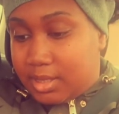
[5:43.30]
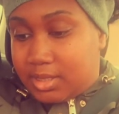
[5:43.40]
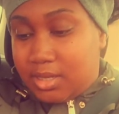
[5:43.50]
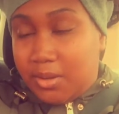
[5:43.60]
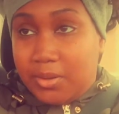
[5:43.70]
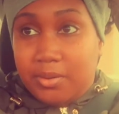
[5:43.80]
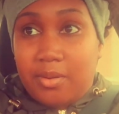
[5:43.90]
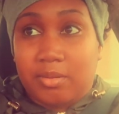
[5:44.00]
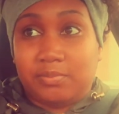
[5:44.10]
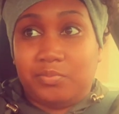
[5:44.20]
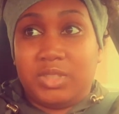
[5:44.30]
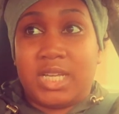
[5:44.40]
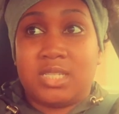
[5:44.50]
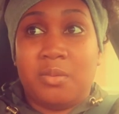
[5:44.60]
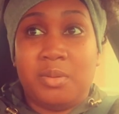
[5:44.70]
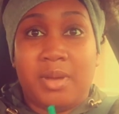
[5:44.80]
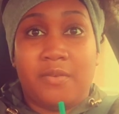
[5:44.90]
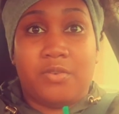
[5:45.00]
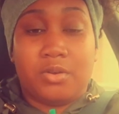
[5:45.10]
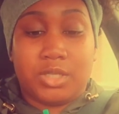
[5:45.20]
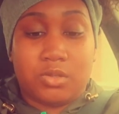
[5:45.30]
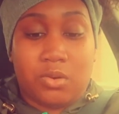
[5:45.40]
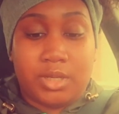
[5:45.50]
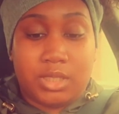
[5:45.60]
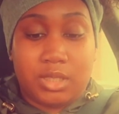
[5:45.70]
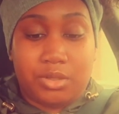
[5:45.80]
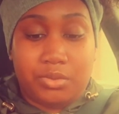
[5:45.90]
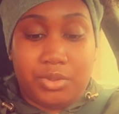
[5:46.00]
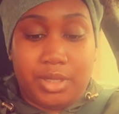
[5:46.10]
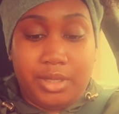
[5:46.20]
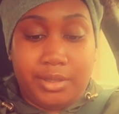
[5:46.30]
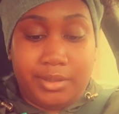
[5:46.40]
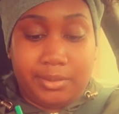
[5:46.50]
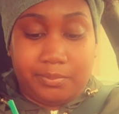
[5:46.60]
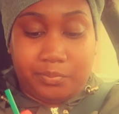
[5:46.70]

So that's gonna be my focus going into the new year.